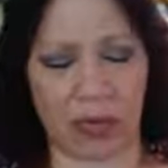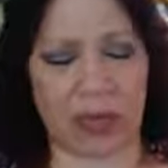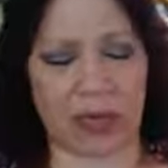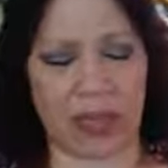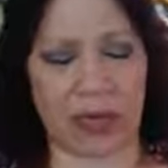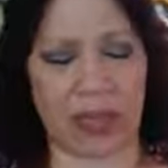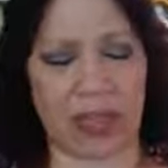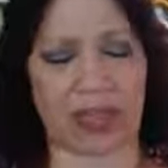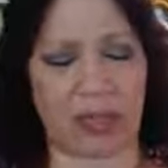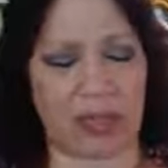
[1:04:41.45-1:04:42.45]
hopefully that
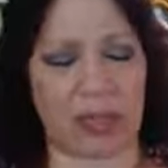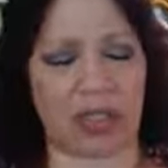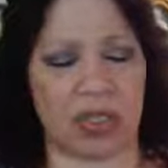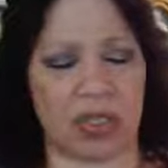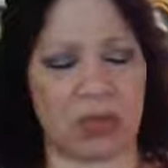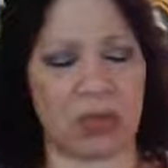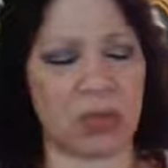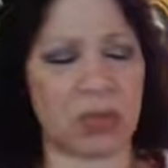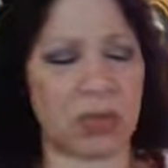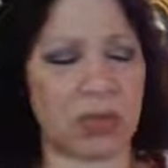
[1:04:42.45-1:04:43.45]
means something to
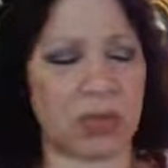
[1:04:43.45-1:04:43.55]
you.